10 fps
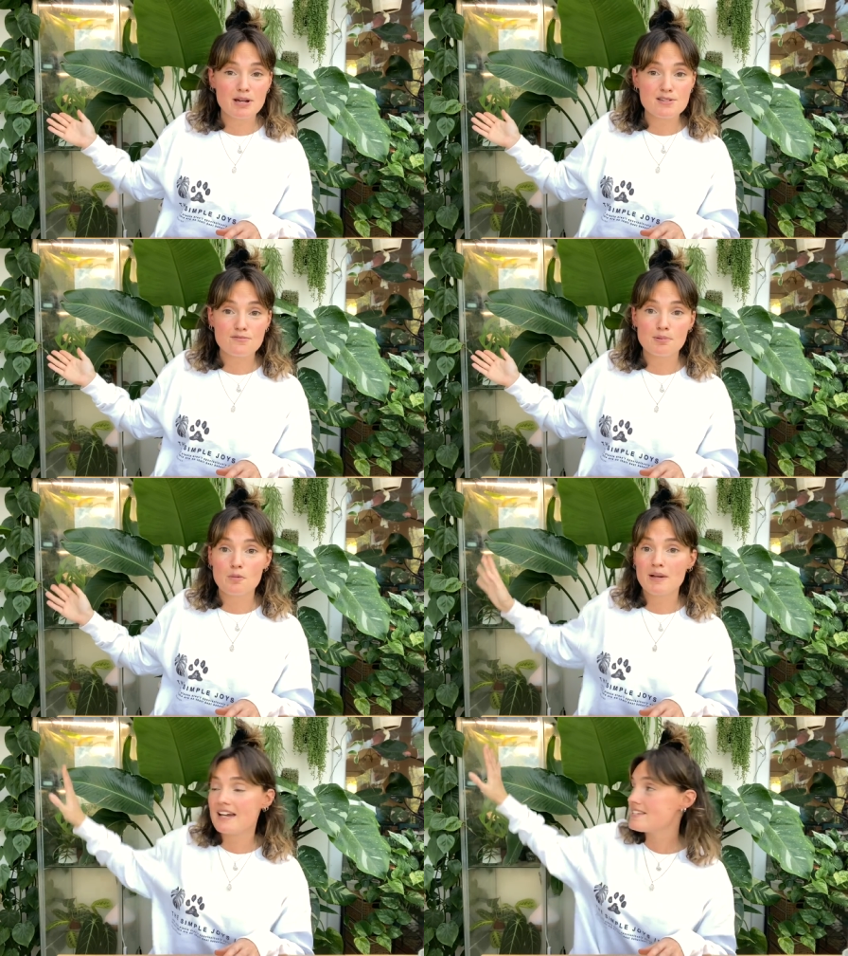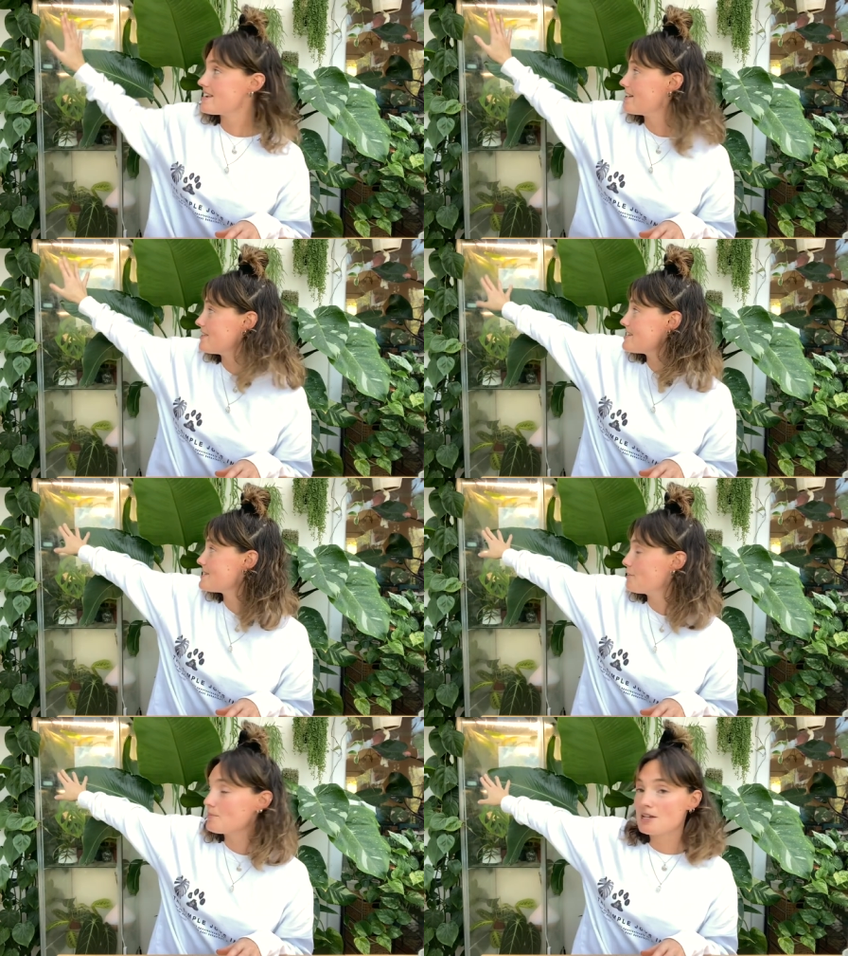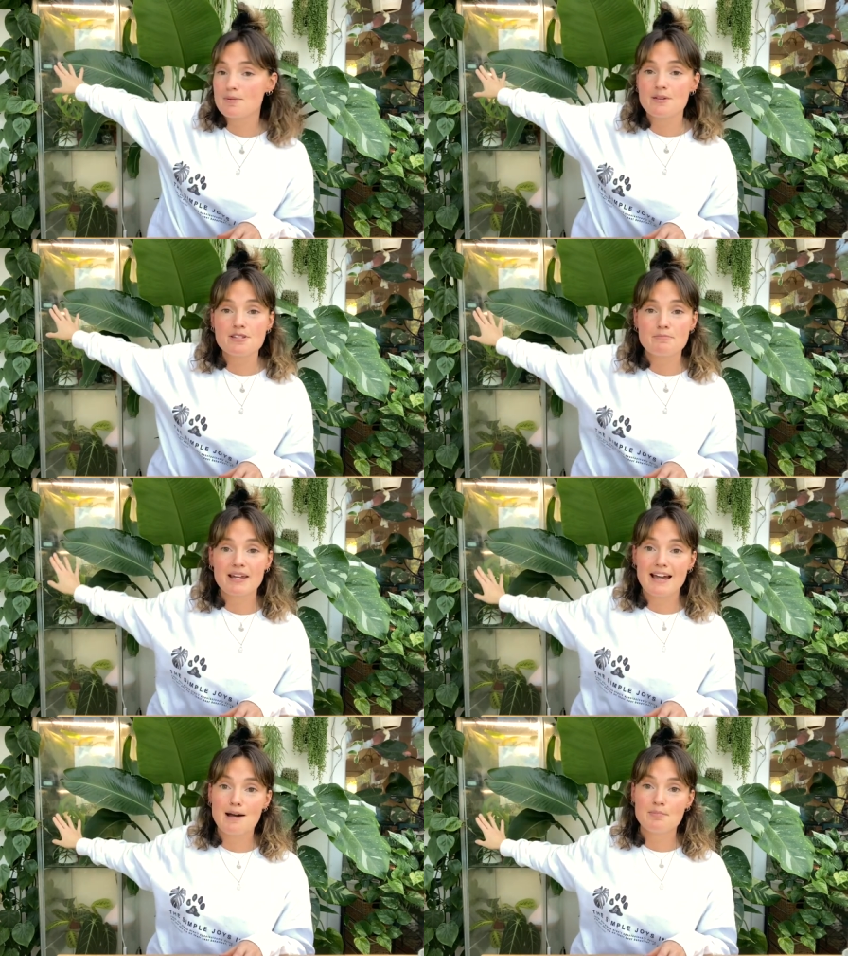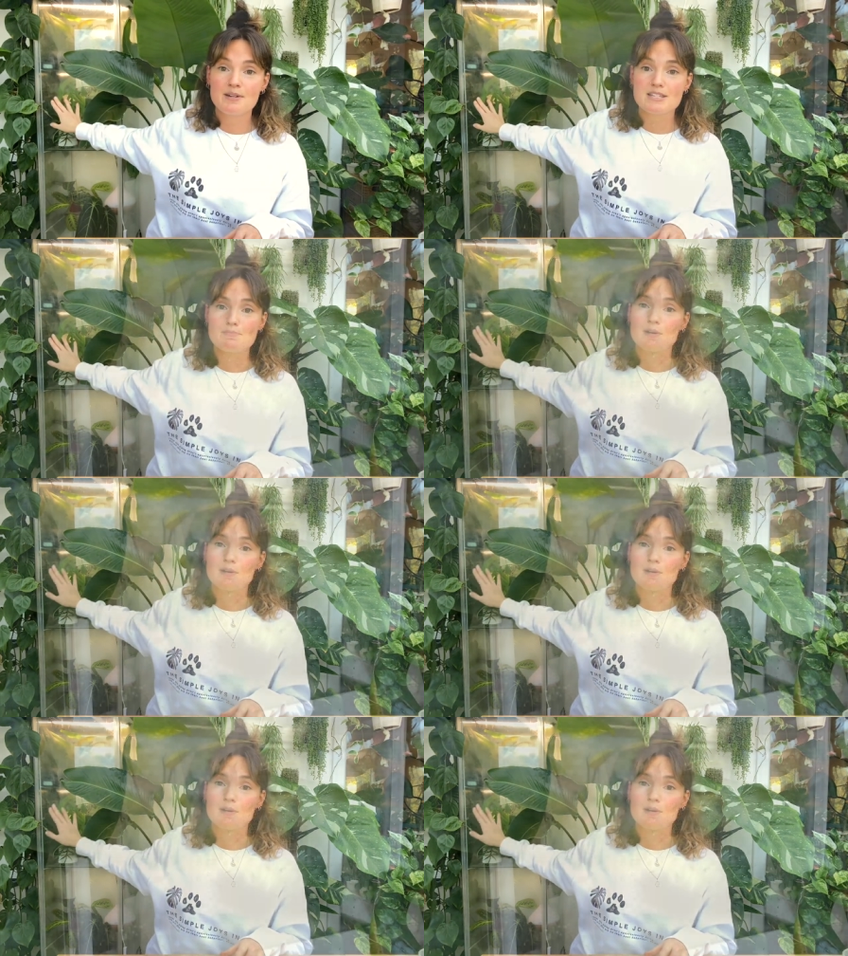goes for propagating. This year I'm going to be using my cabinets